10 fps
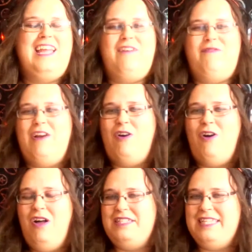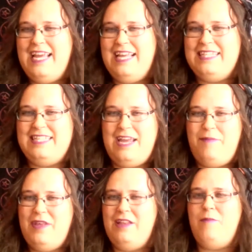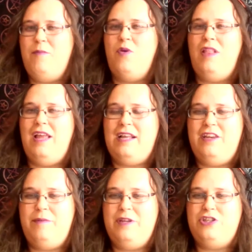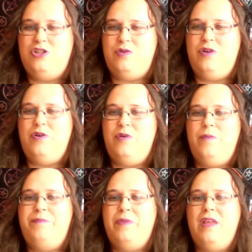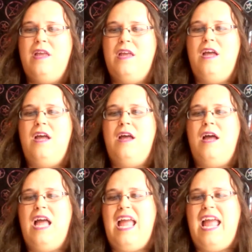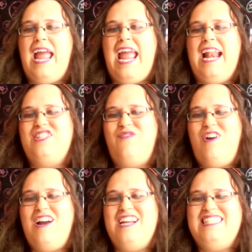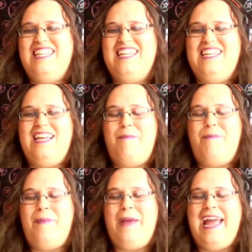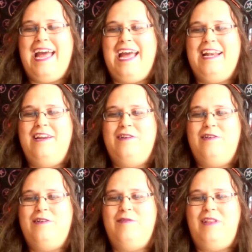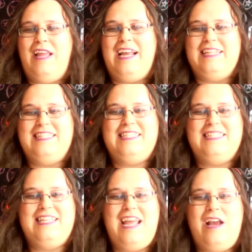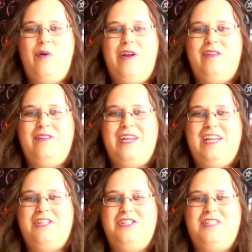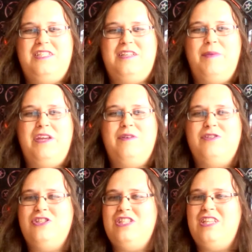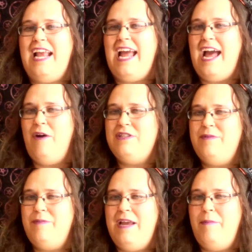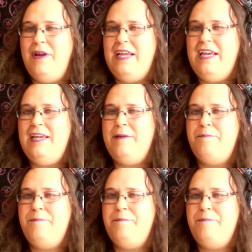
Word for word: if they're all saying the same thing, they're more likely to be true. And as far as a, a bad or like a snake oil divination, somebody who's just like out to make money,